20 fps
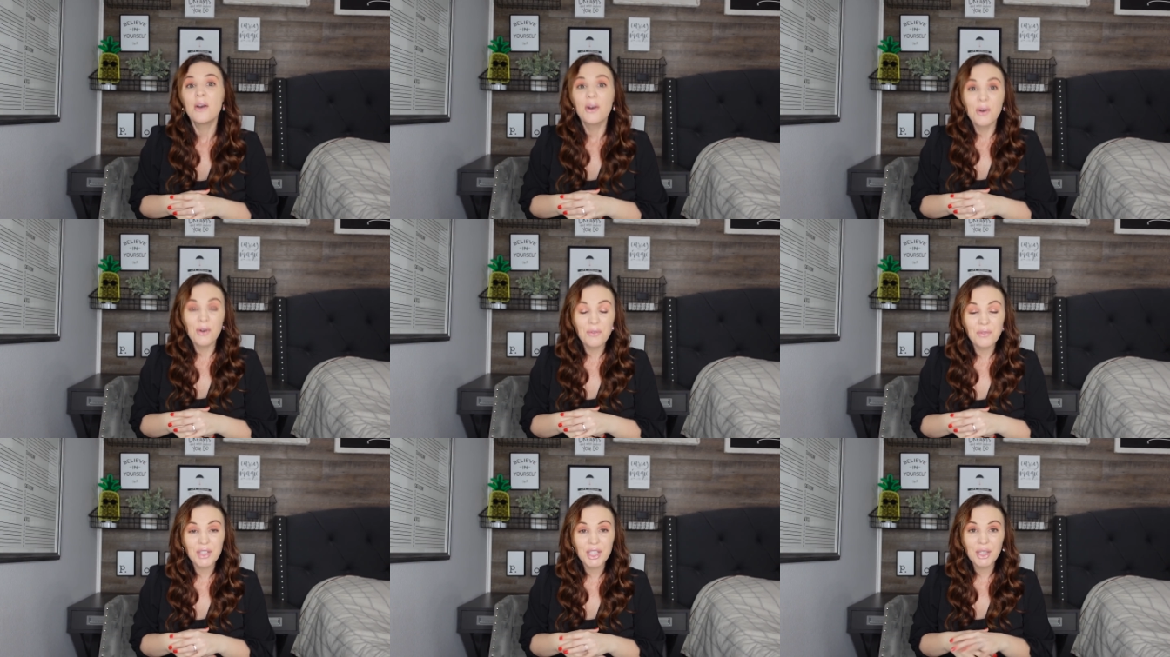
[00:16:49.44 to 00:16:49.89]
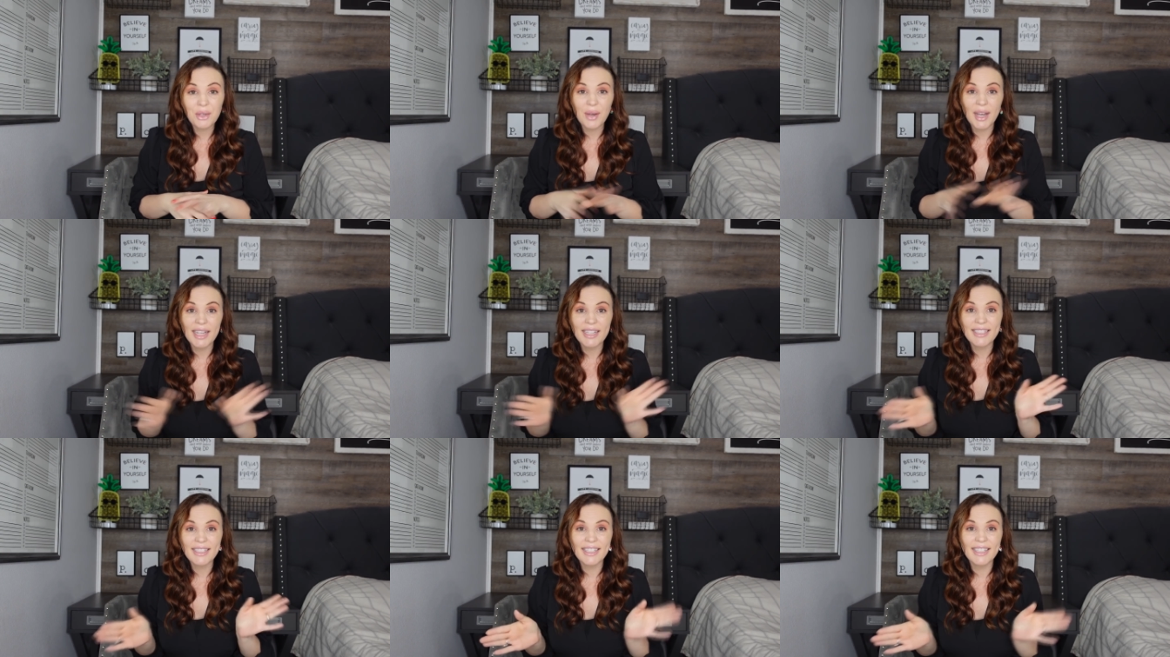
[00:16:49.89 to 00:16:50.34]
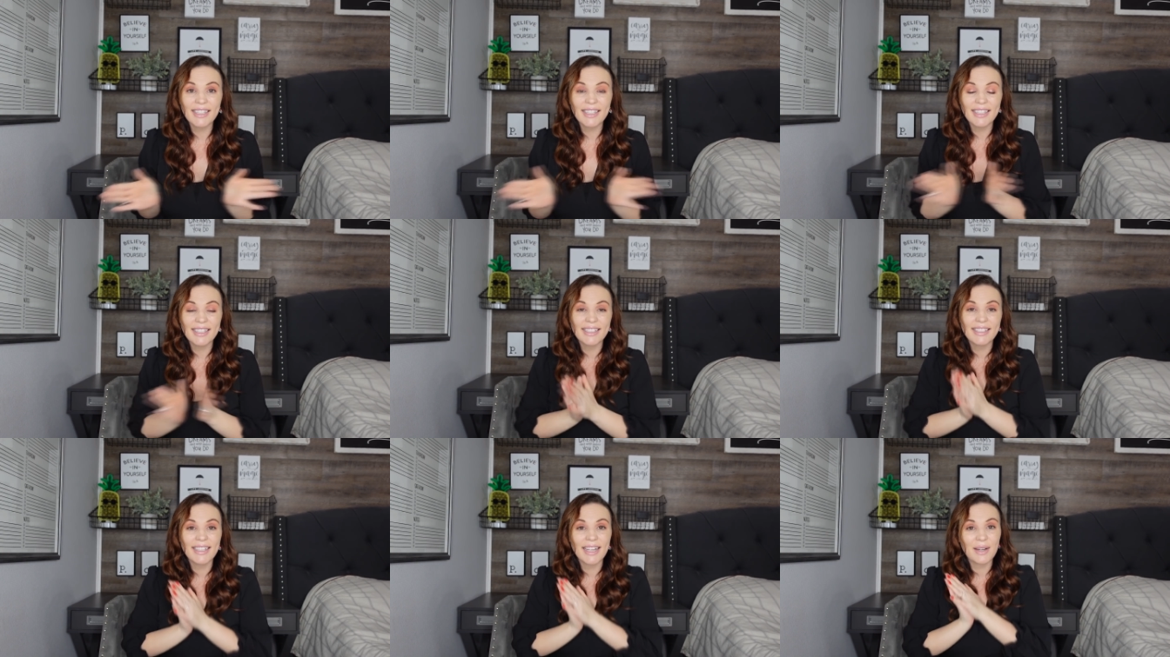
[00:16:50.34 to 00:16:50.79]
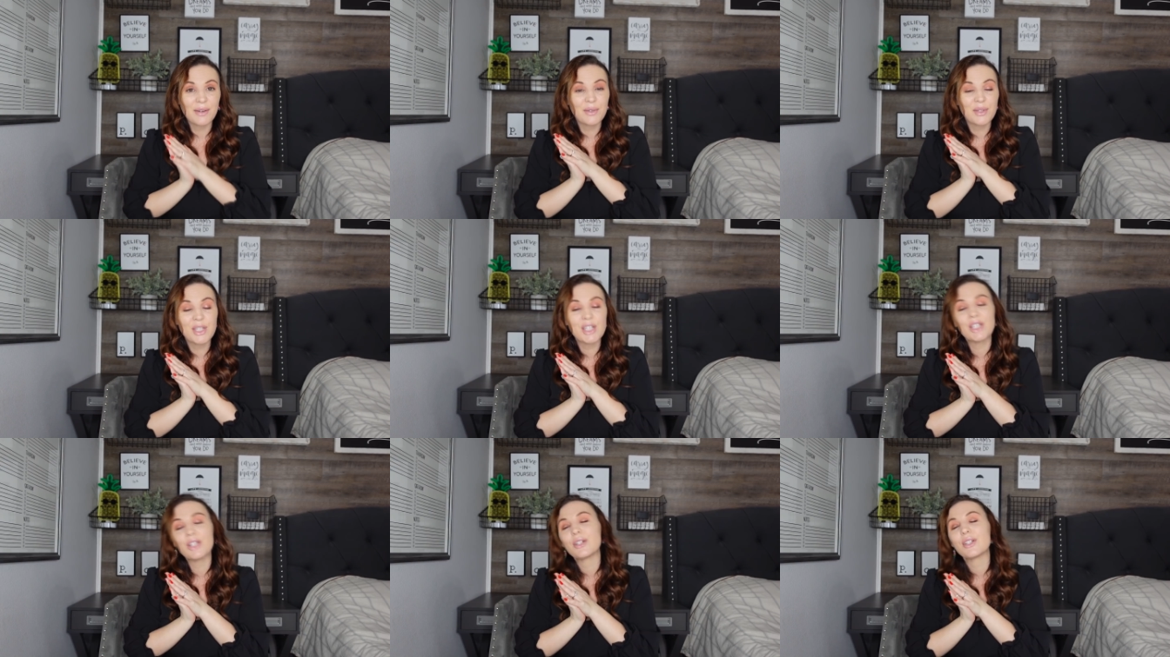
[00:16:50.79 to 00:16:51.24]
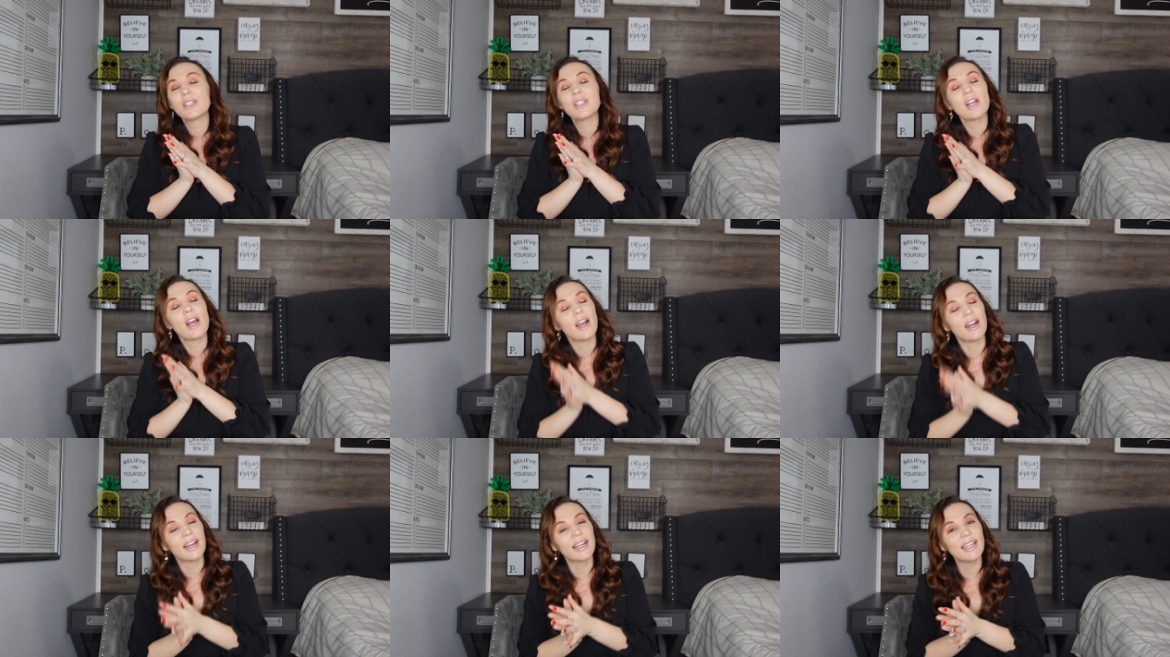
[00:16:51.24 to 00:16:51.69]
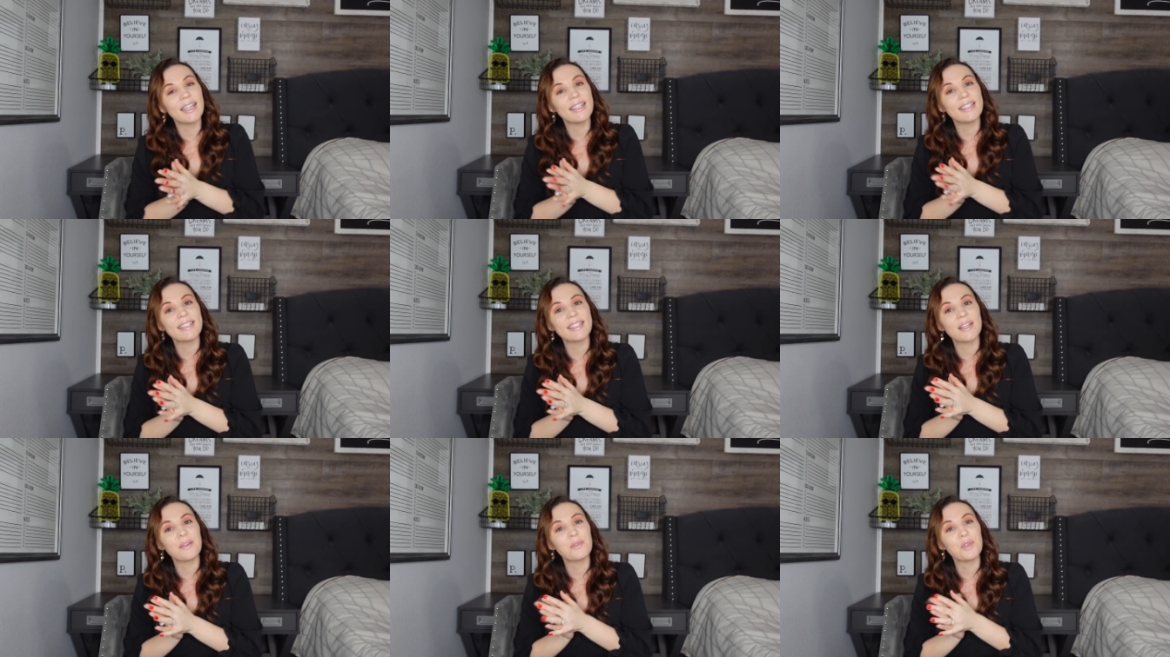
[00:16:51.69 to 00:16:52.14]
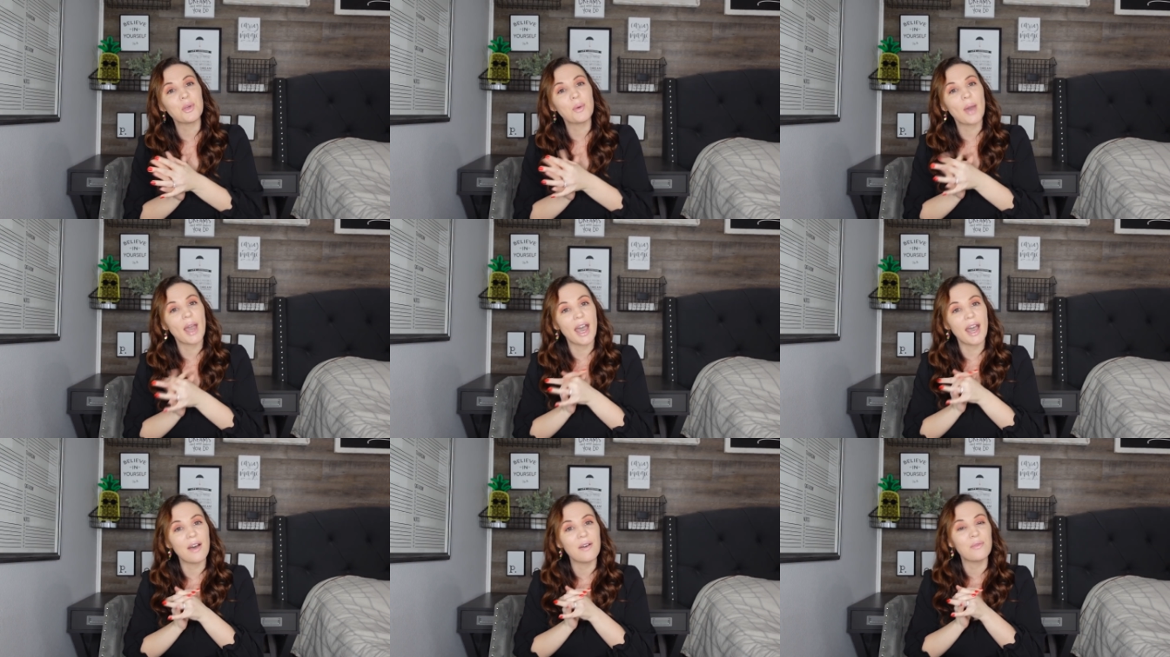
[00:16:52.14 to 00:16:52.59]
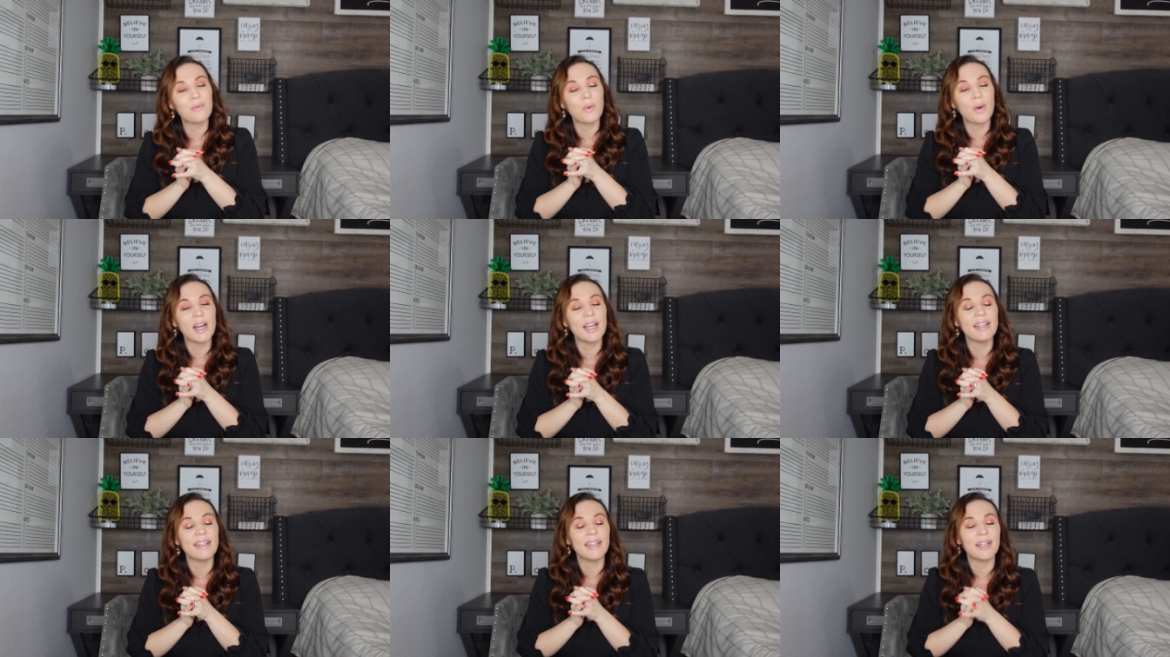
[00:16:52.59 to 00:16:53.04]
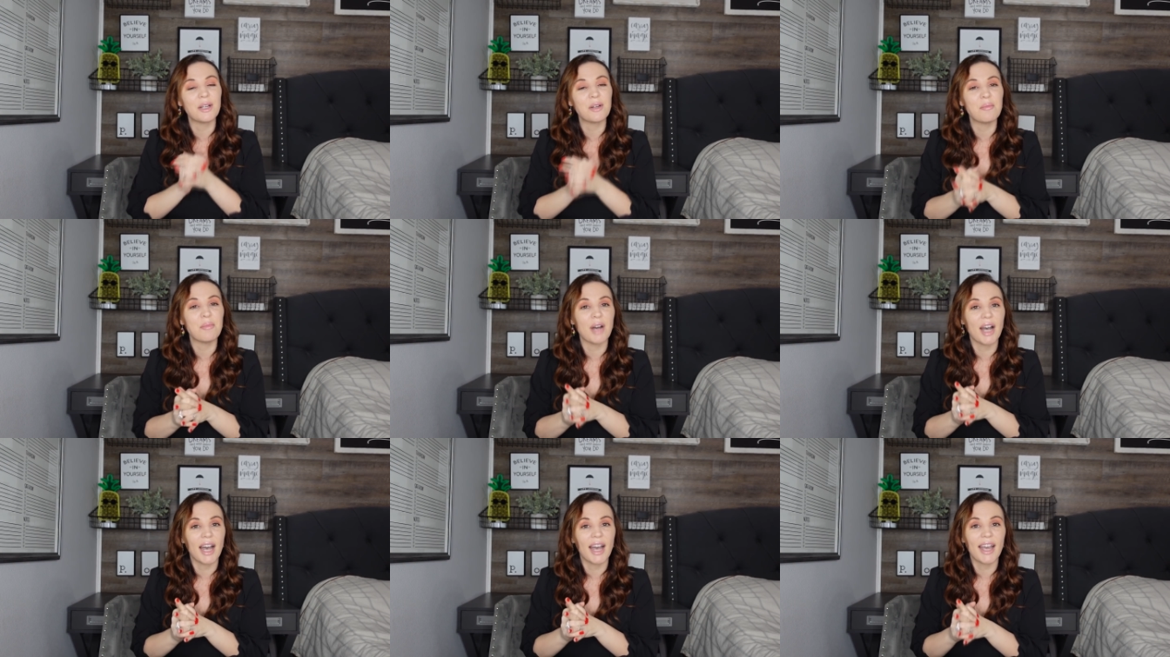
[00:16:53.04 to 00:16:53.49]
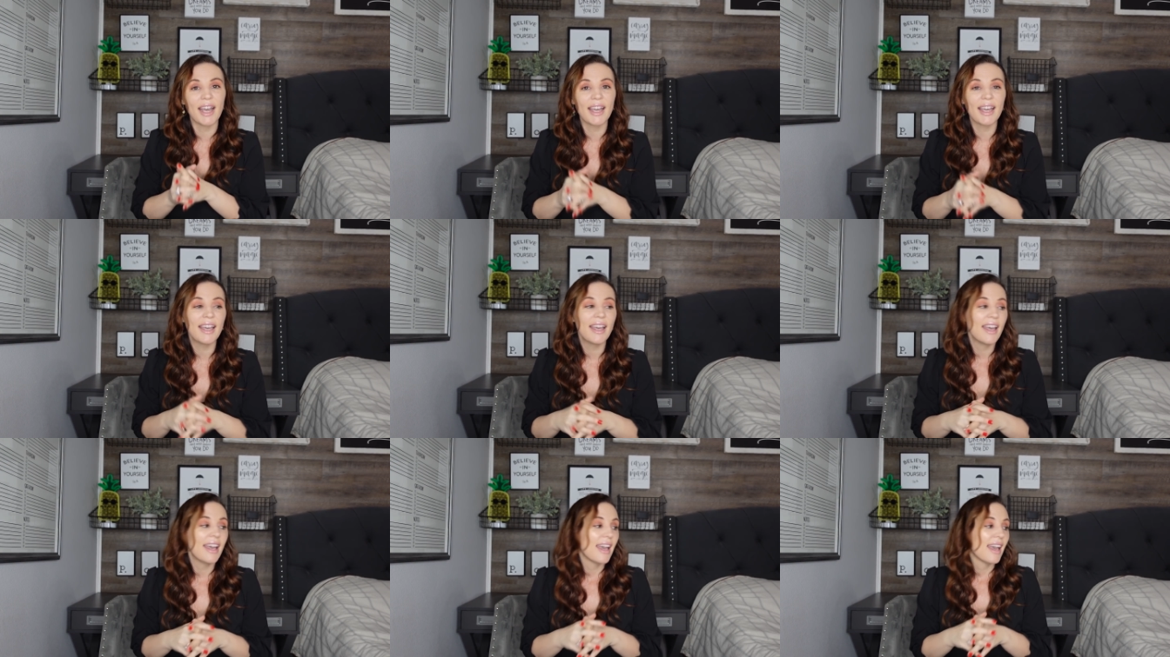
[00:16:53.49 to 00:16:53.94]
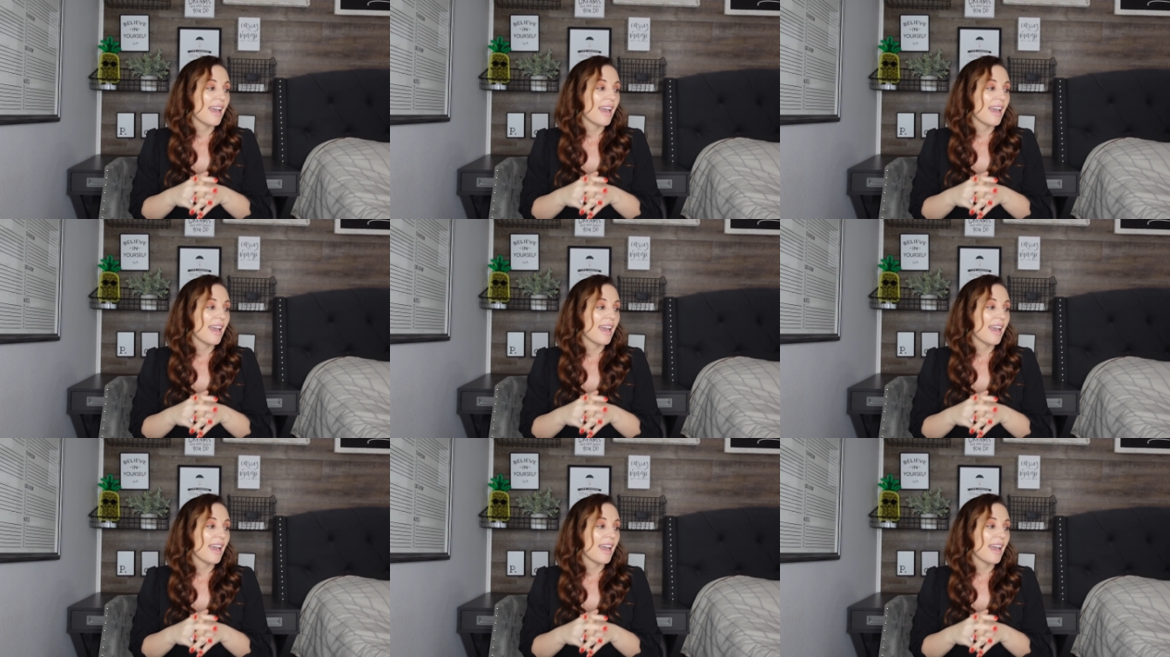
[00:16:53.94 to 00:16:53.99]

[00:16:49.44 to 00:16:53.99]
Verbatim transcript: hopefully you guys can get down to your Target if you have one nearby,